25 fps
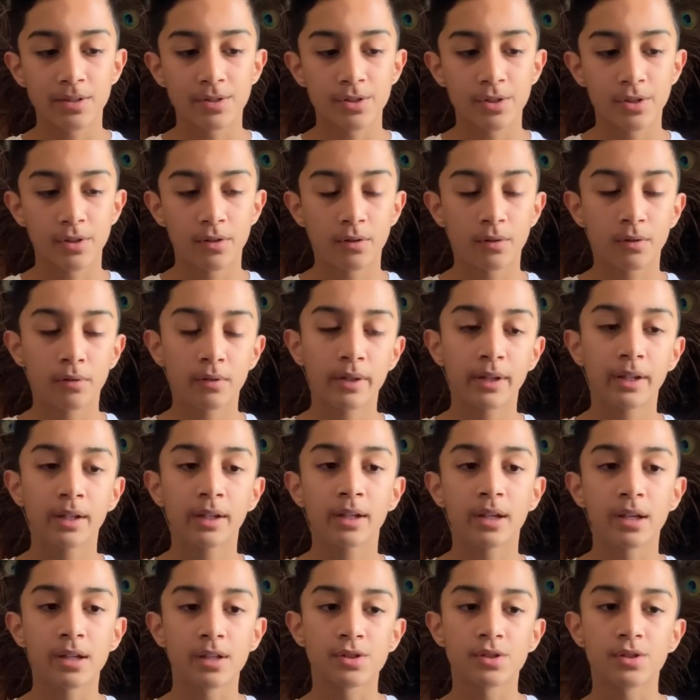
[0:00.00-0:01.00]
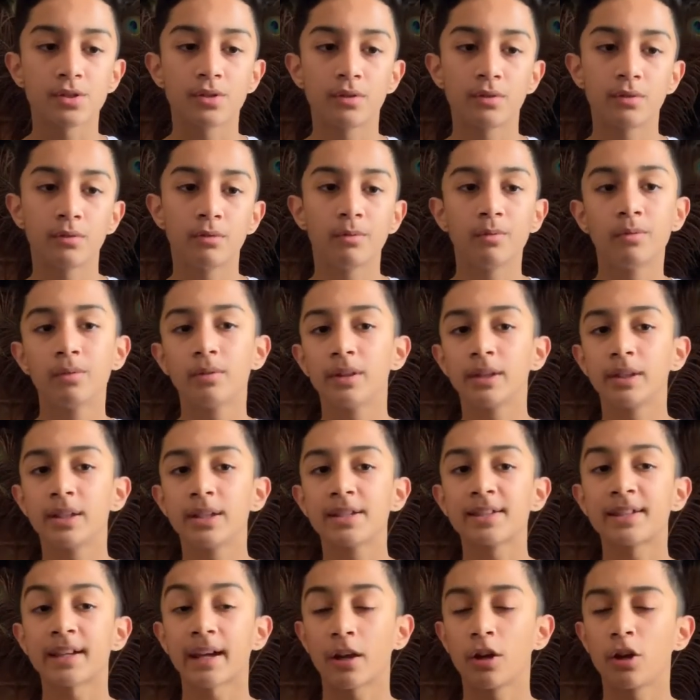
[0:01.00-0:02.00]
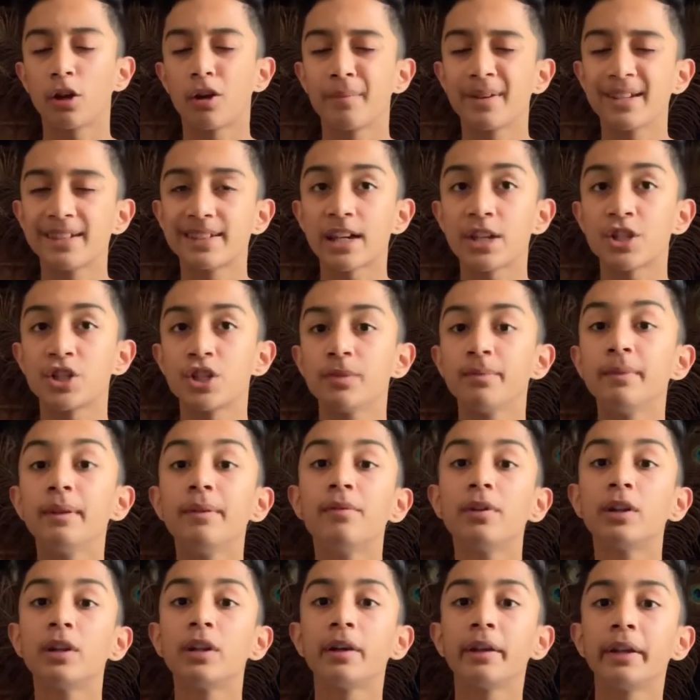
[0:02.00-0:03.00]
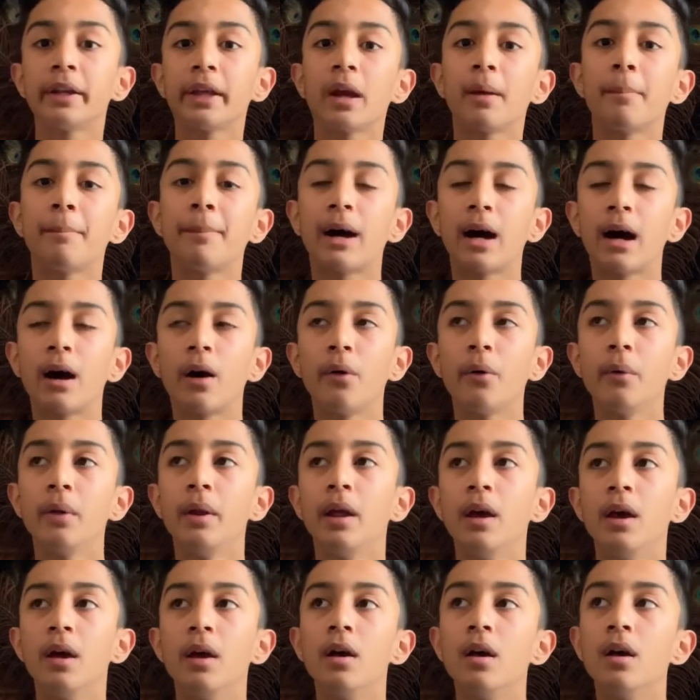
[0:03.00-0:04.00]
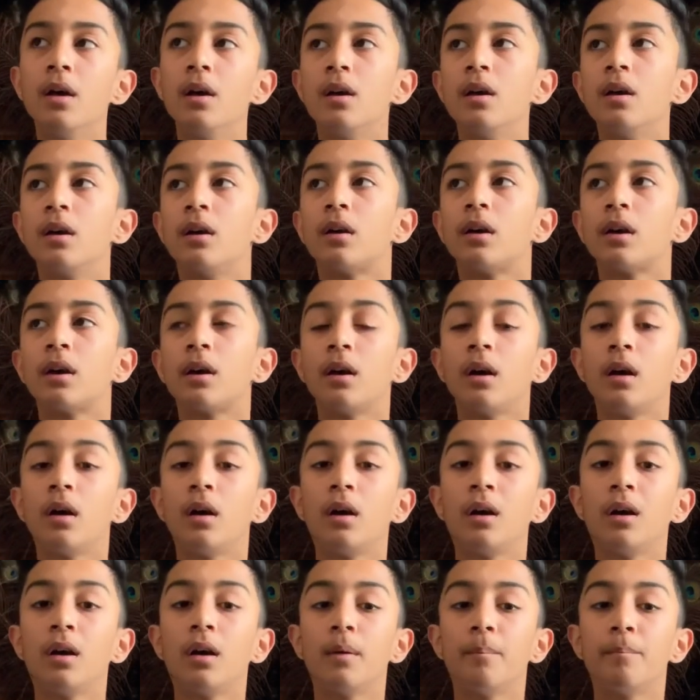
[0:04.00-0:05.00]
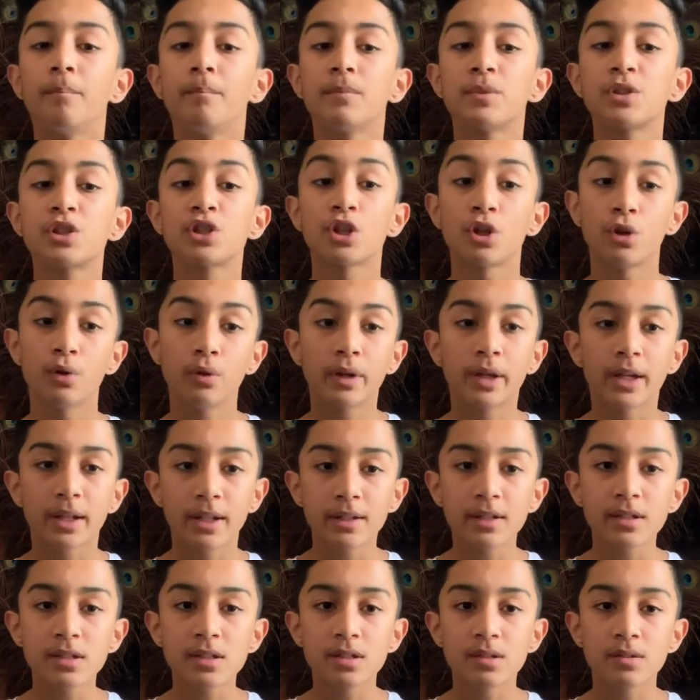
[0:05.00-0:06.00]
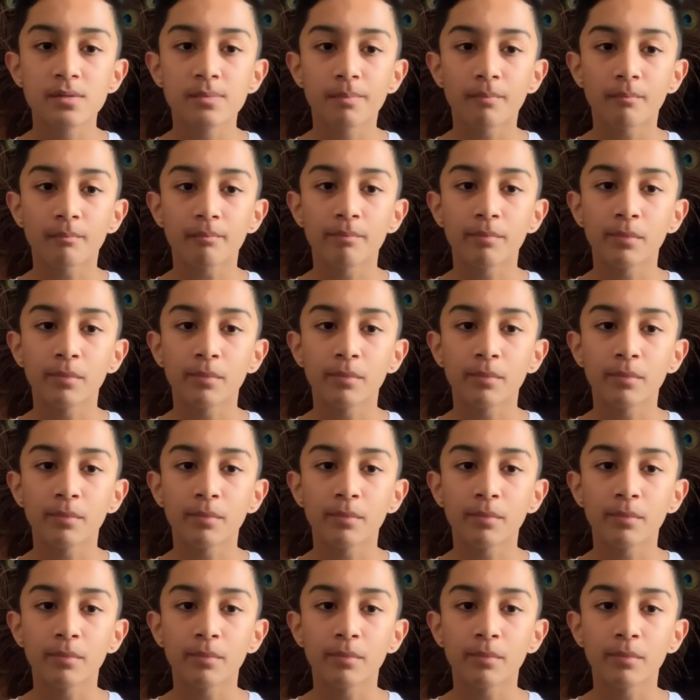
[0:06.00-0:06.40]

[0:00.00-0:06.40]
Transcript: this economic session we were learning about slogans,